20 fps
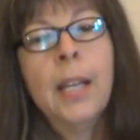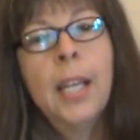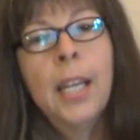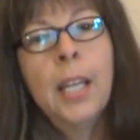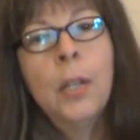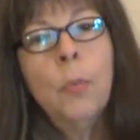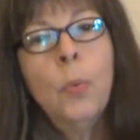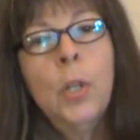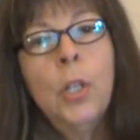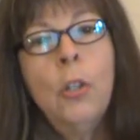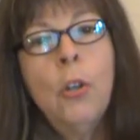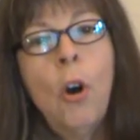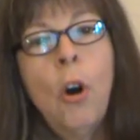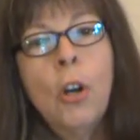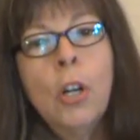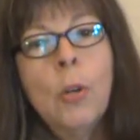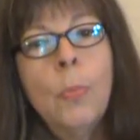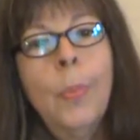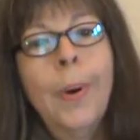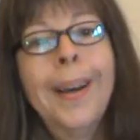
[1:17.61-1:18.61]
and we
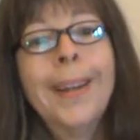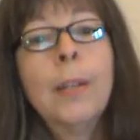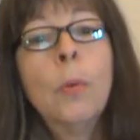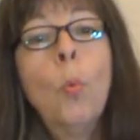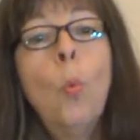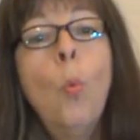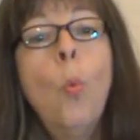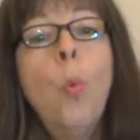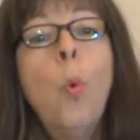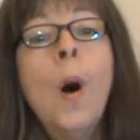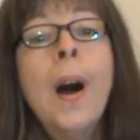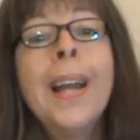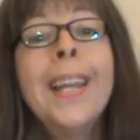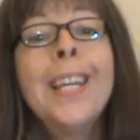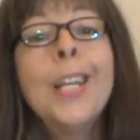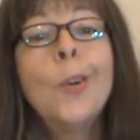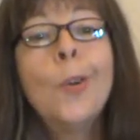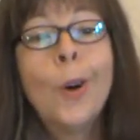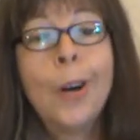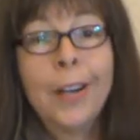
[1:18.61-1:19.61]
talk about why
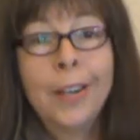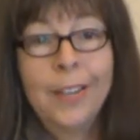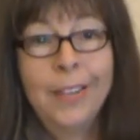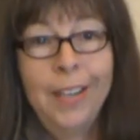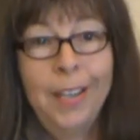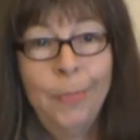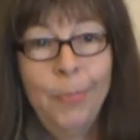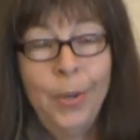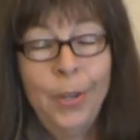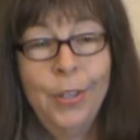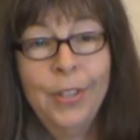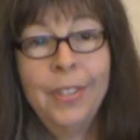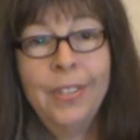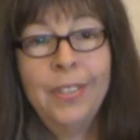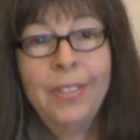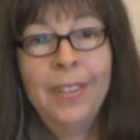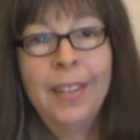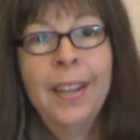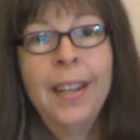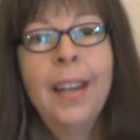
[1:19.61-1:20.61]
you are that
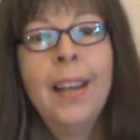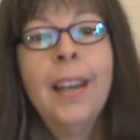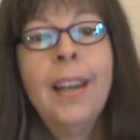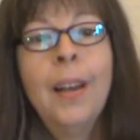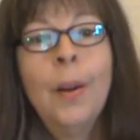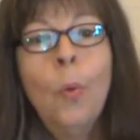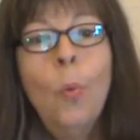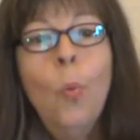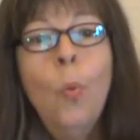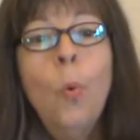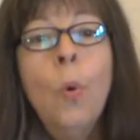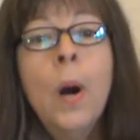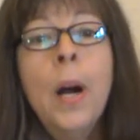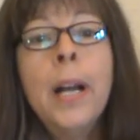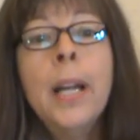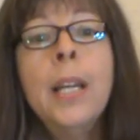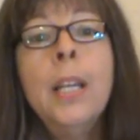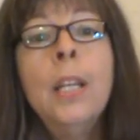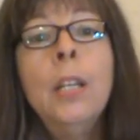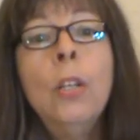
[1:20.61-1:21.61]
person,
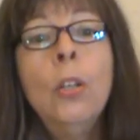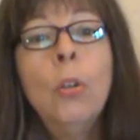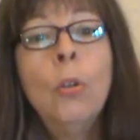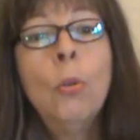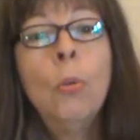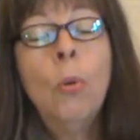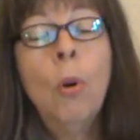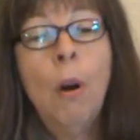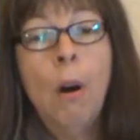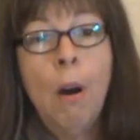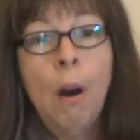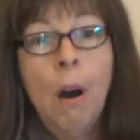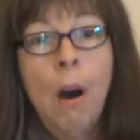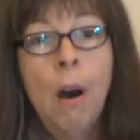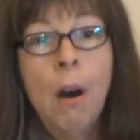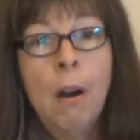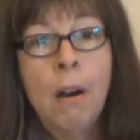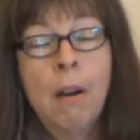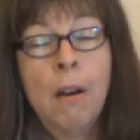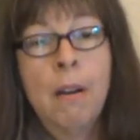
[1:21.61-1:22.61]
why you
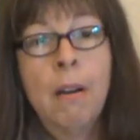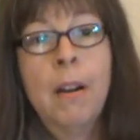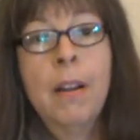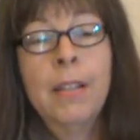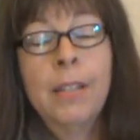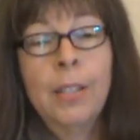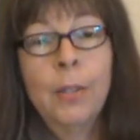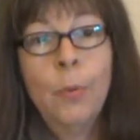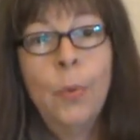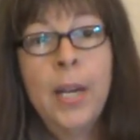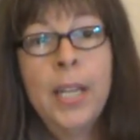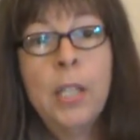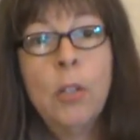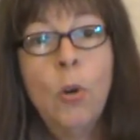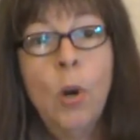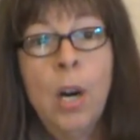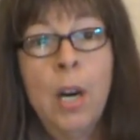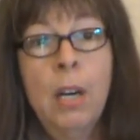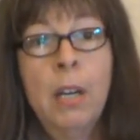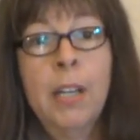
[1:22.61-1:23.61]
are the way
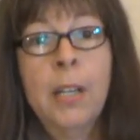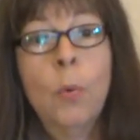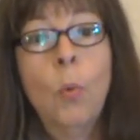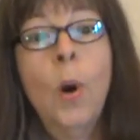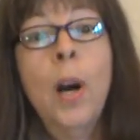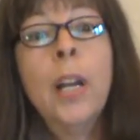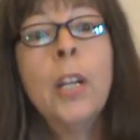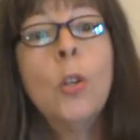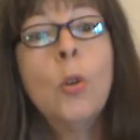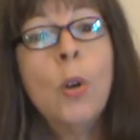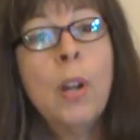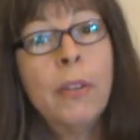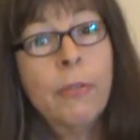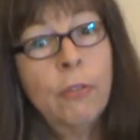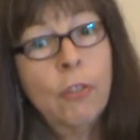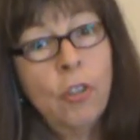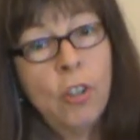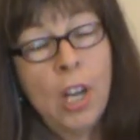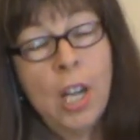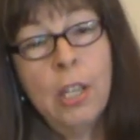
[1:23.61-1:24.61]
you are, and why you
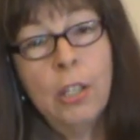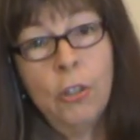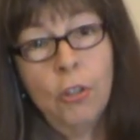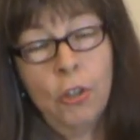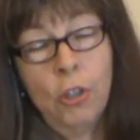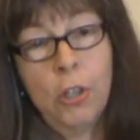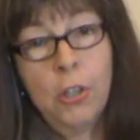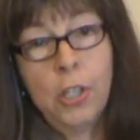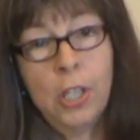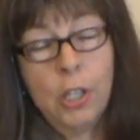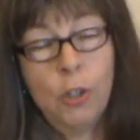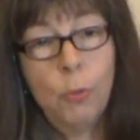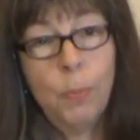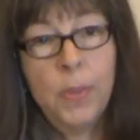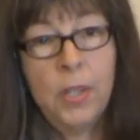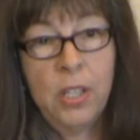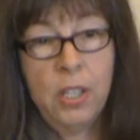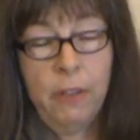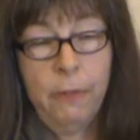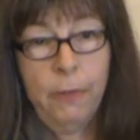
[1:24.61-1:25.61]
have challenges in
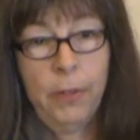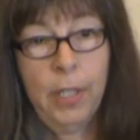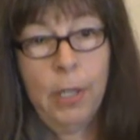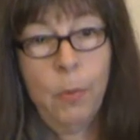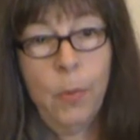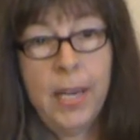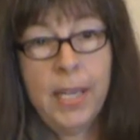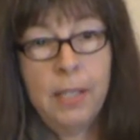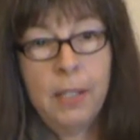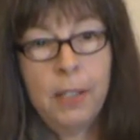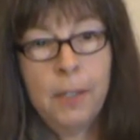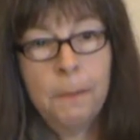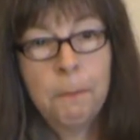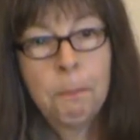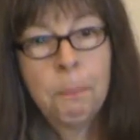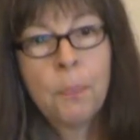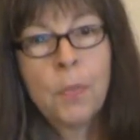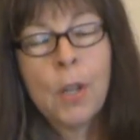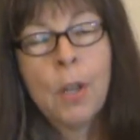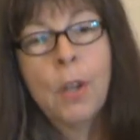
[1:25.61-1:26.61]
specific ways.
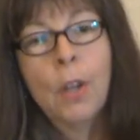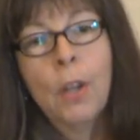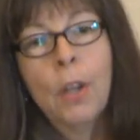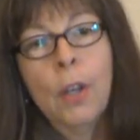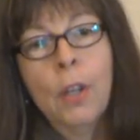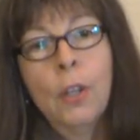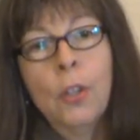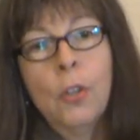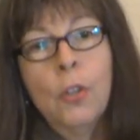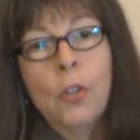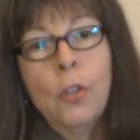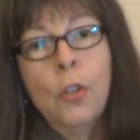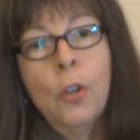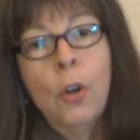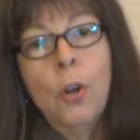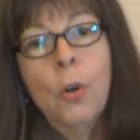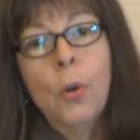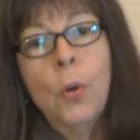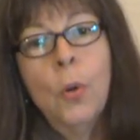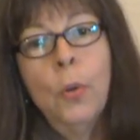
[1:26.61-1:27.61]

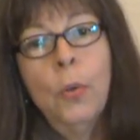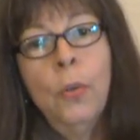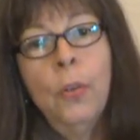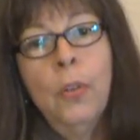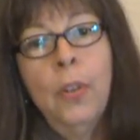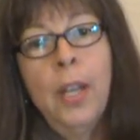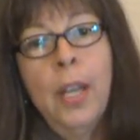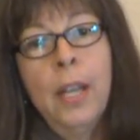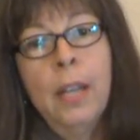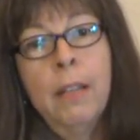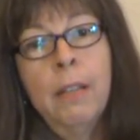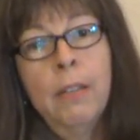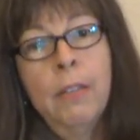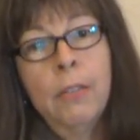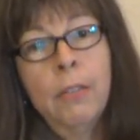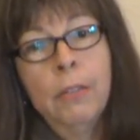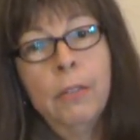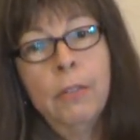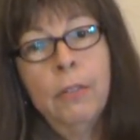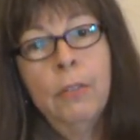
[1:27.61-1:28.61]
So
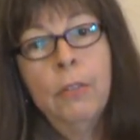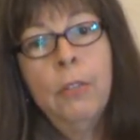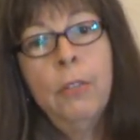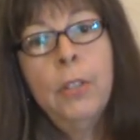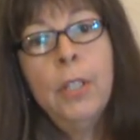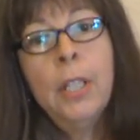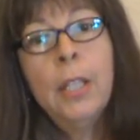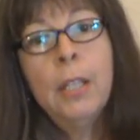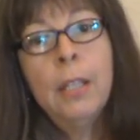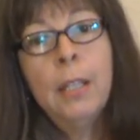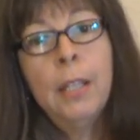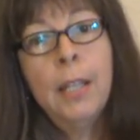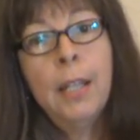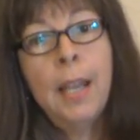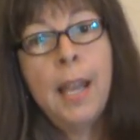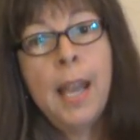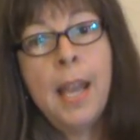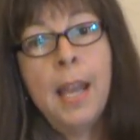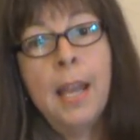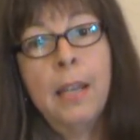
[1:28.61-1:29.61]
that
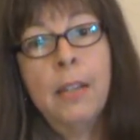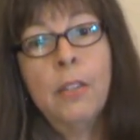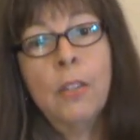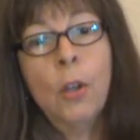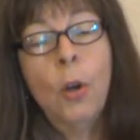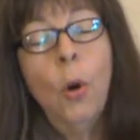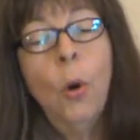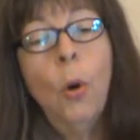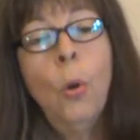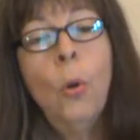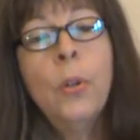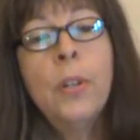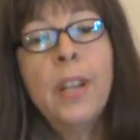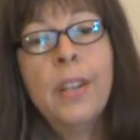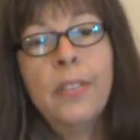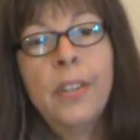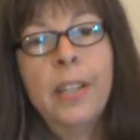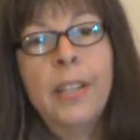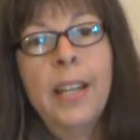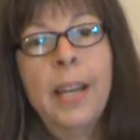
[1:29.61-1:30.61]
really adds a whole
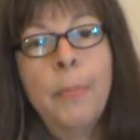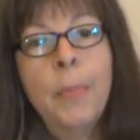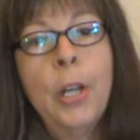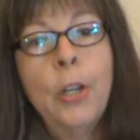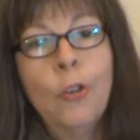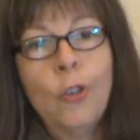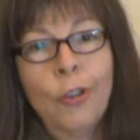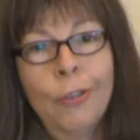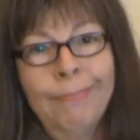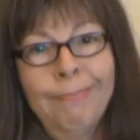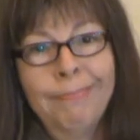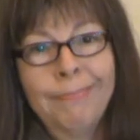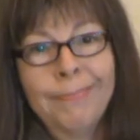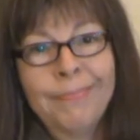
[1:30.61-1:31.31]
nother dimension.